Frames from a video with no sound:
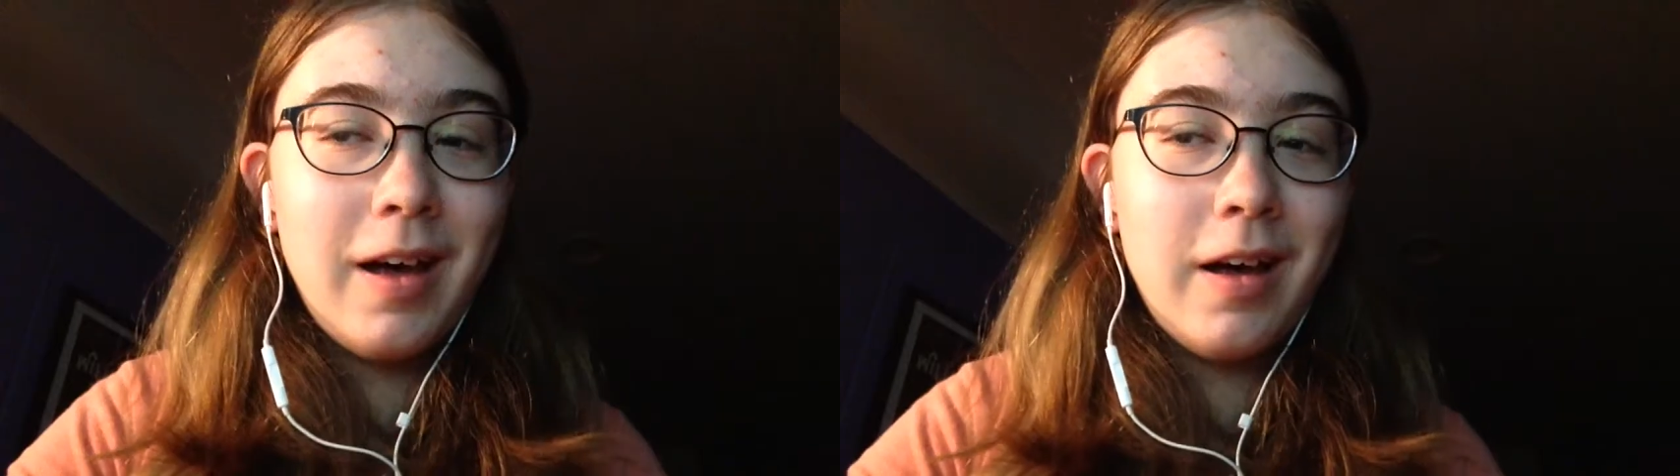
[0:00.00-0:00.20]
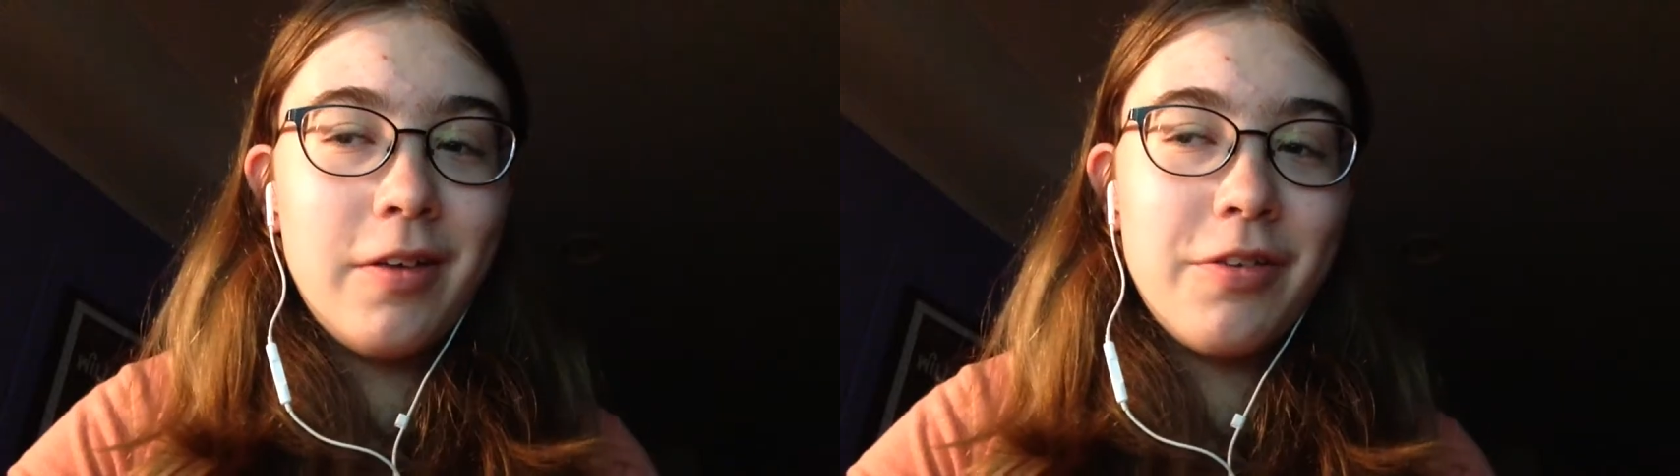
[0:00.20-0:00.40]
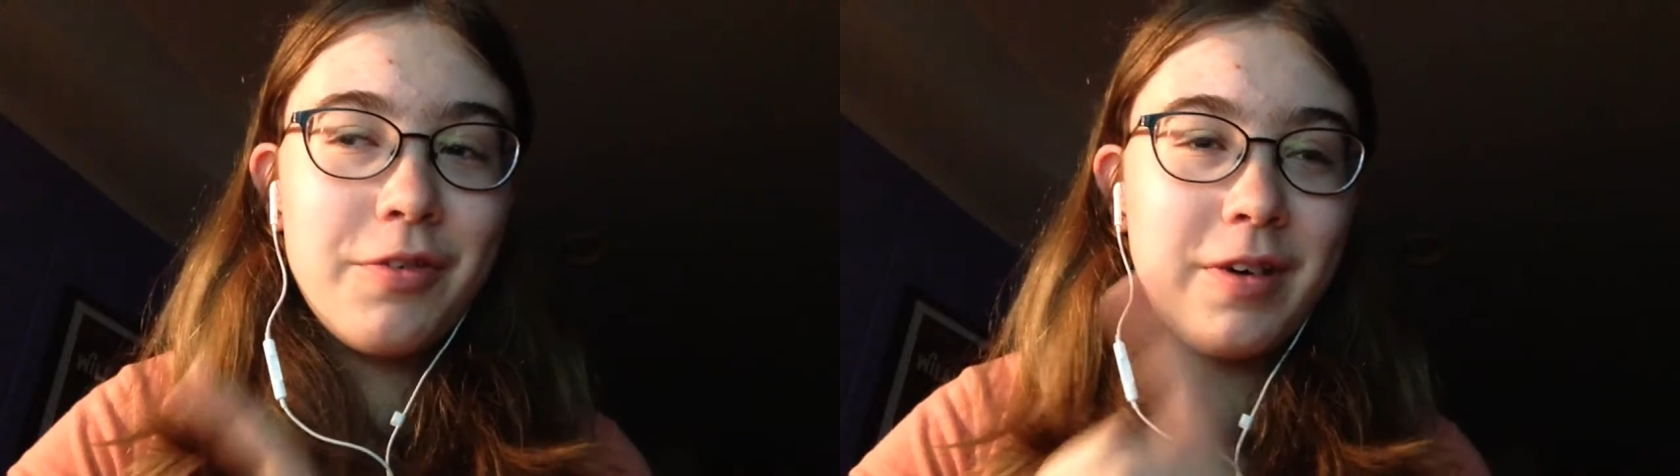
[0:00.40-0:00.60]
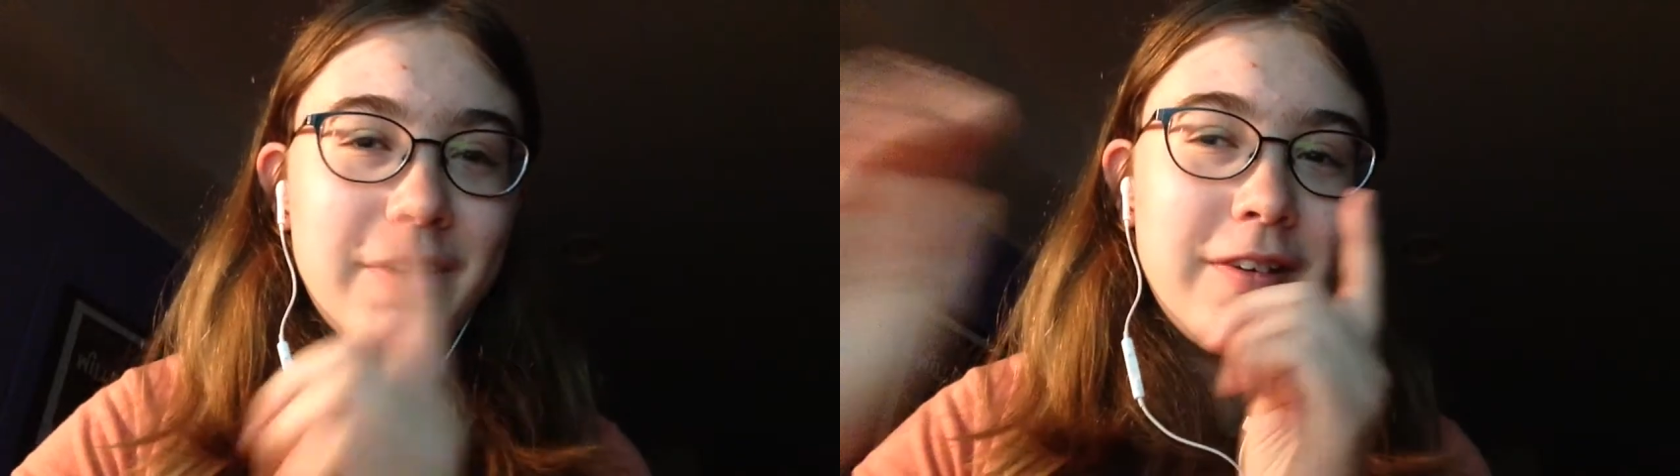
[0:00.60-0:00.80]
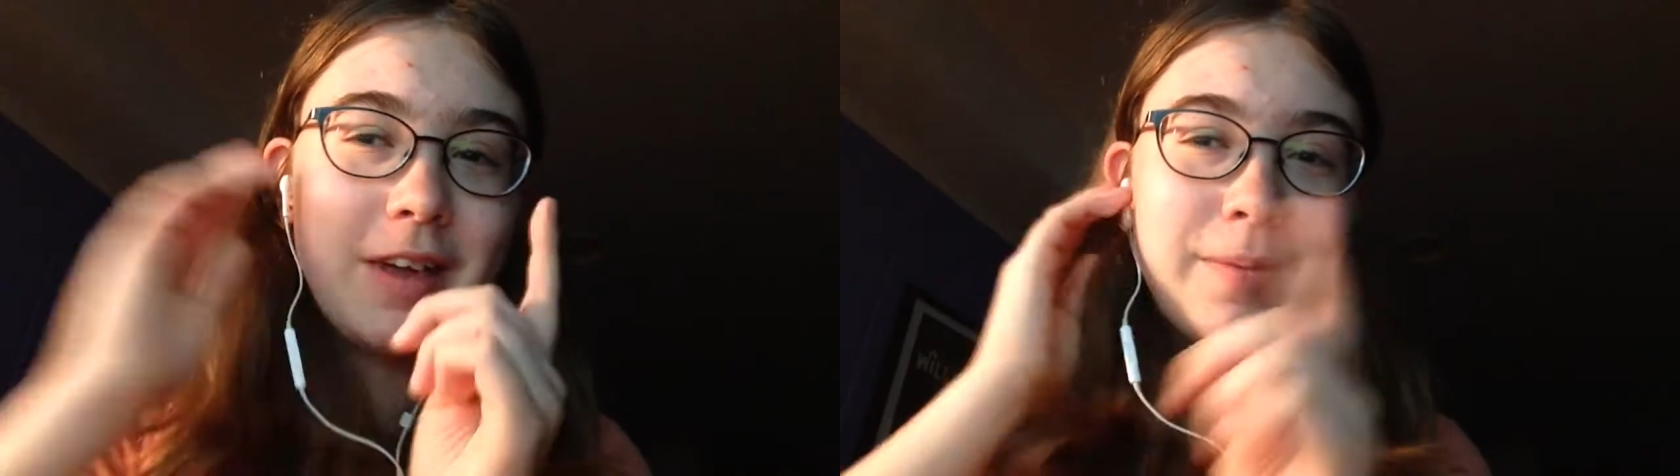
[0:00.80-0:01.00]
Also,
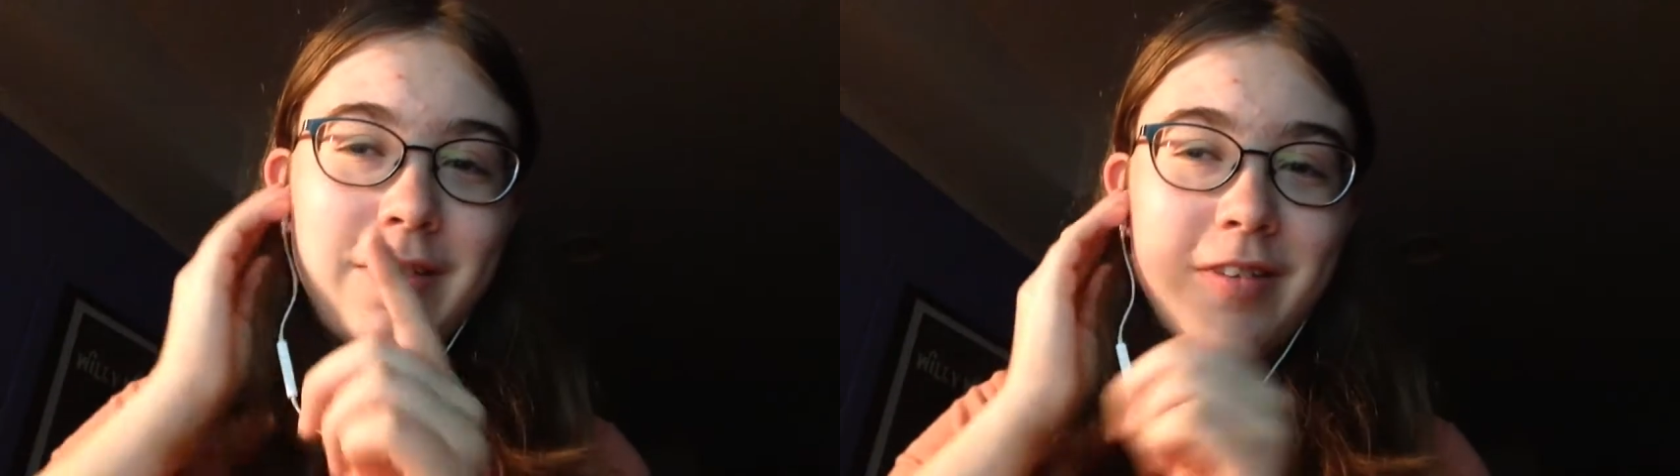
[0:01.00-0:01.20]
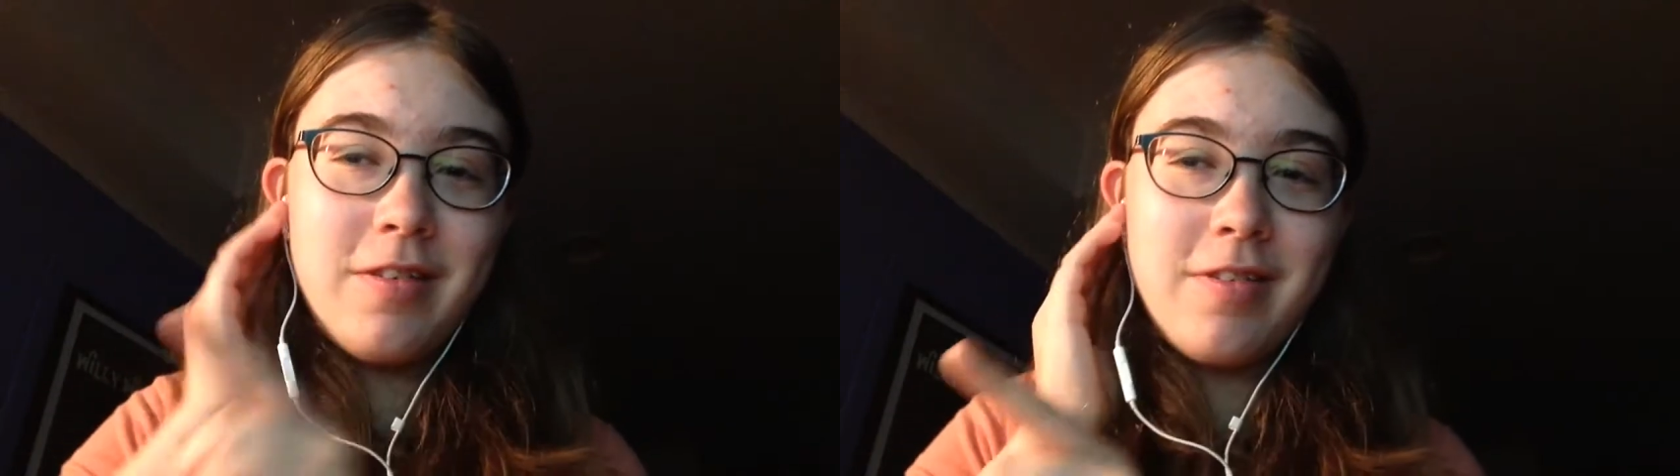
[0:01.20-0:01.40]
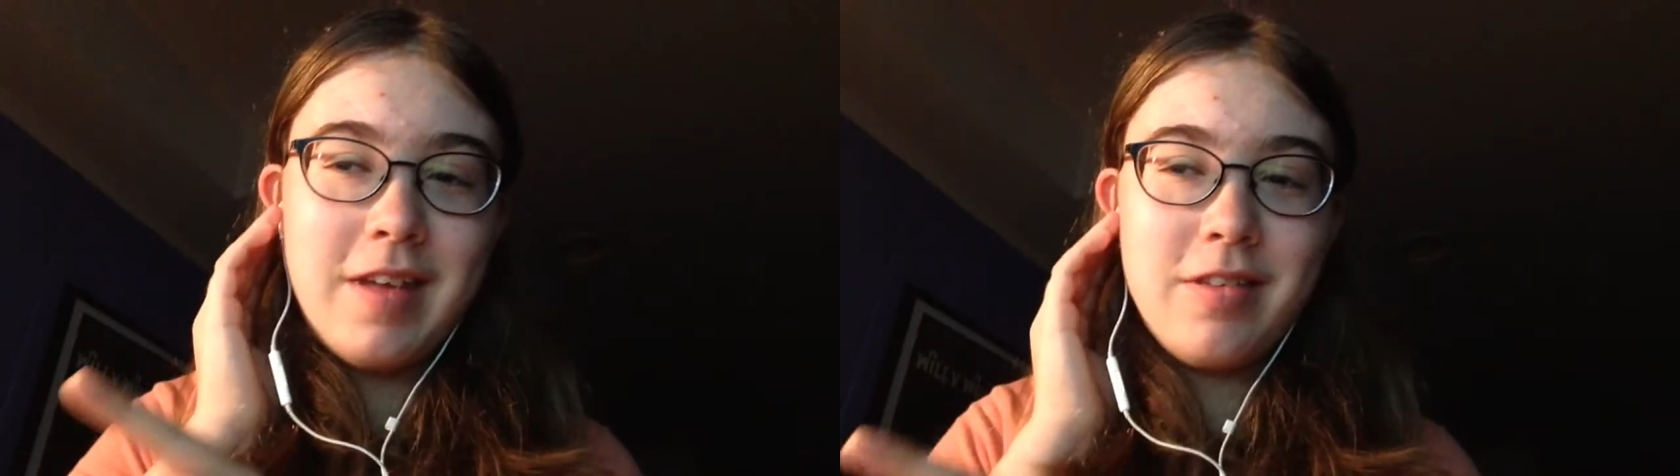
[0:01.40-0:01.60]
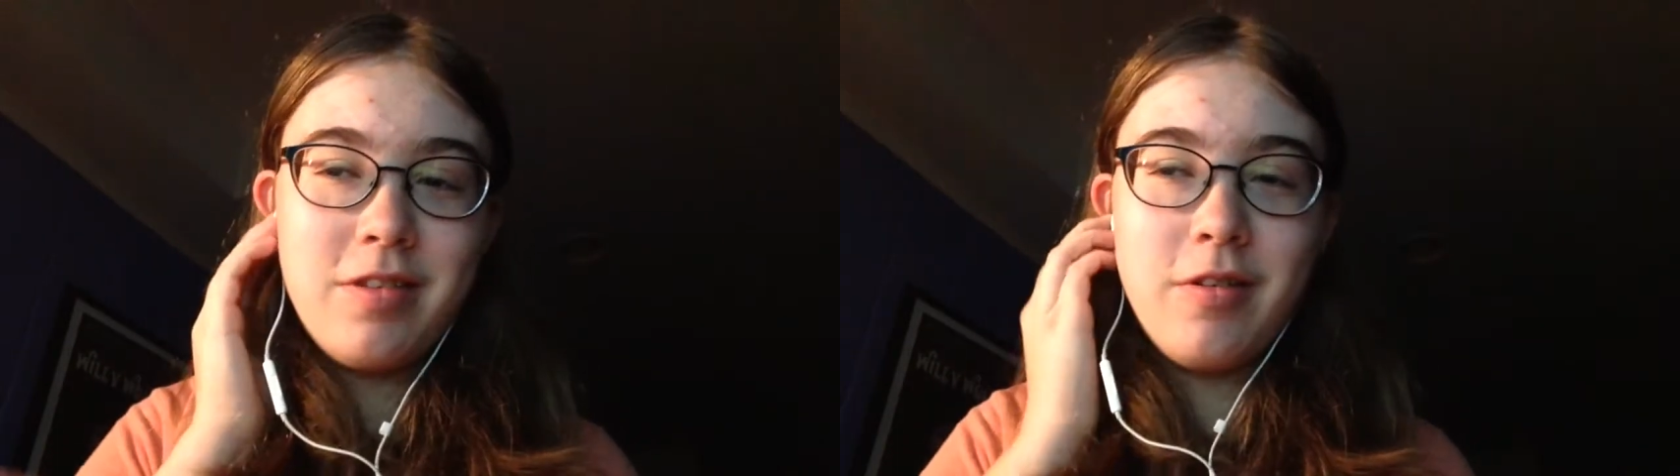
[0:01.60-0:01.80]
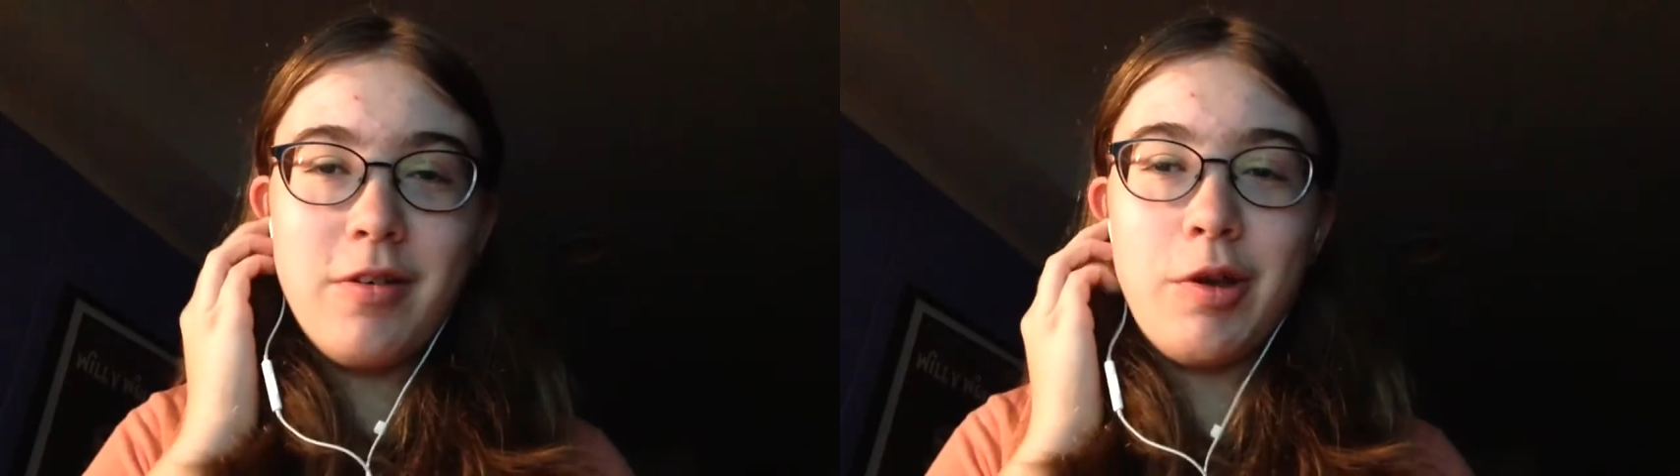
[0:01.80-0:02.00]
real quick, make sure you stay
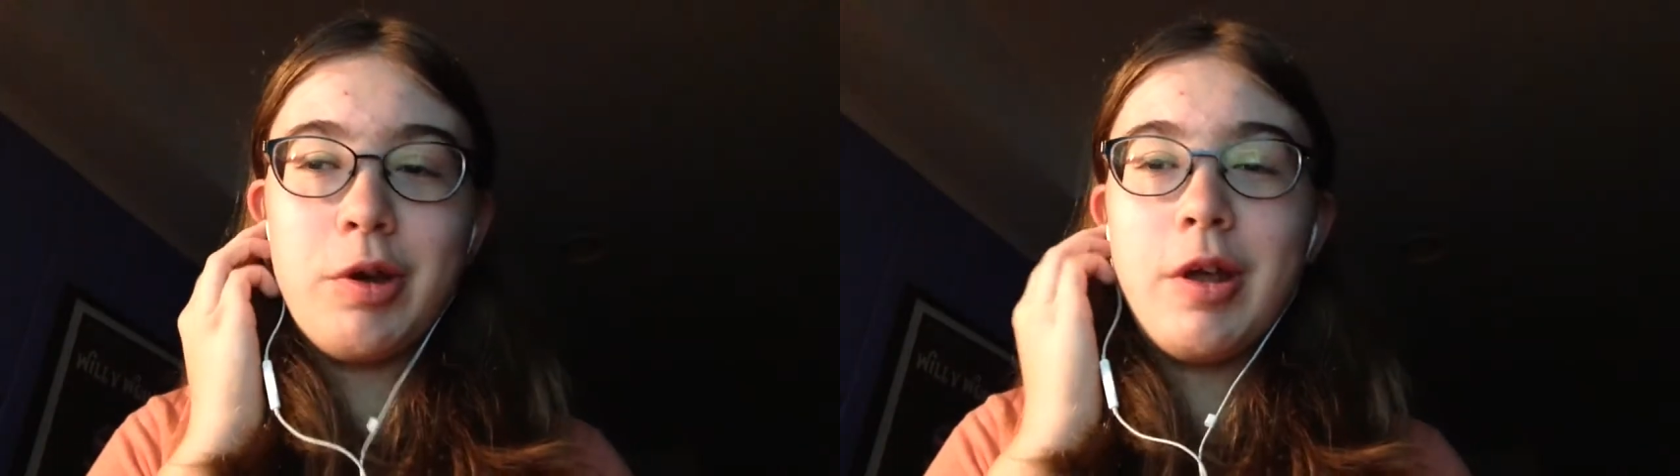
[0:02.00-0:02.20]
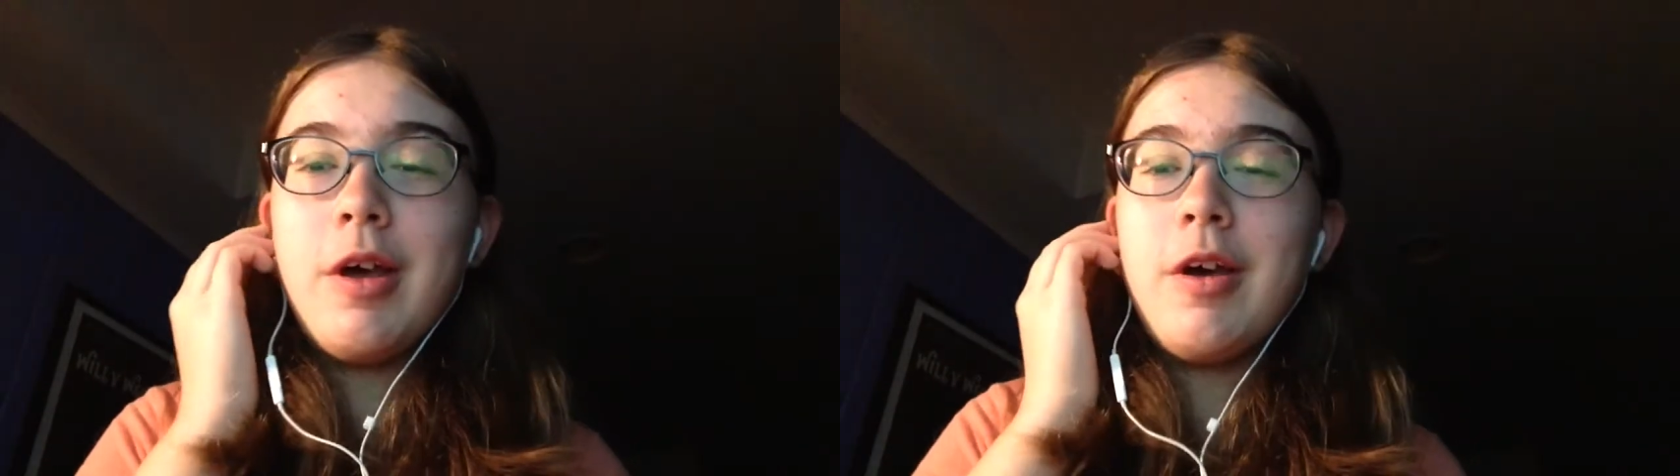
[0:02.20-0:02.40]
tuned